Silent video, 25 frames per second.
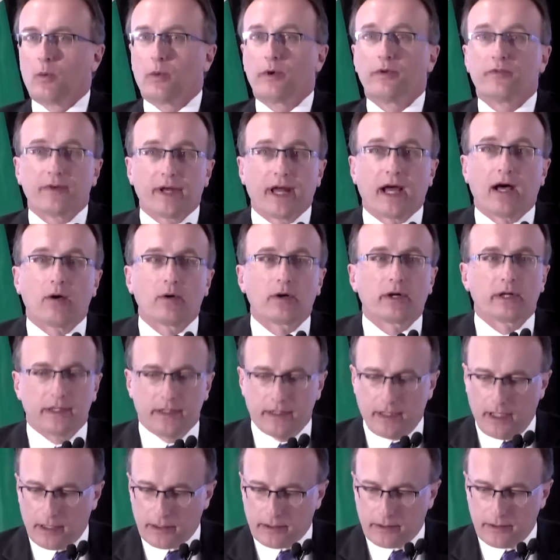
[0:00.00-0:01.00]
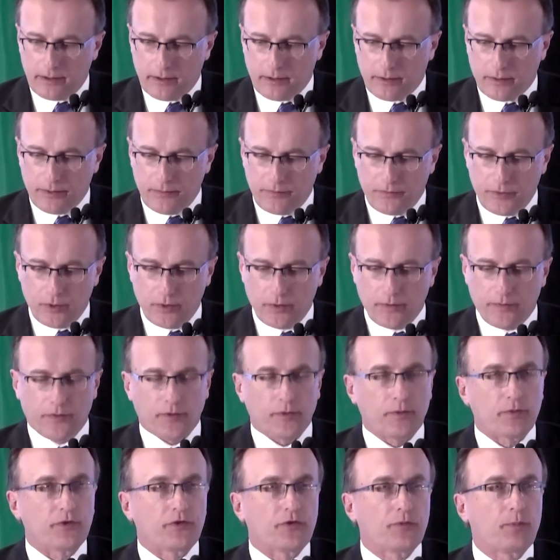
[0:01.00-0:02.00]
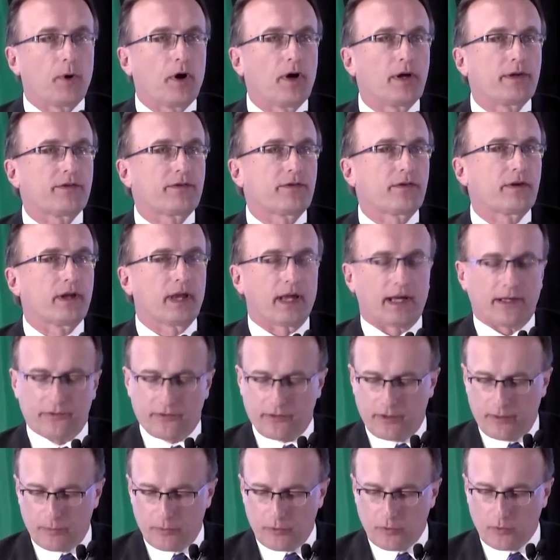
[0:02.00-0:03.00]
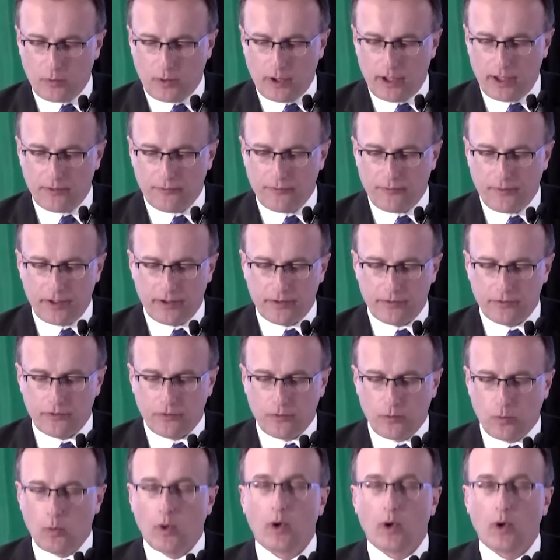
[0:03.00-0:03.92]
We've now conducted a review of the response to last summer's wildfires,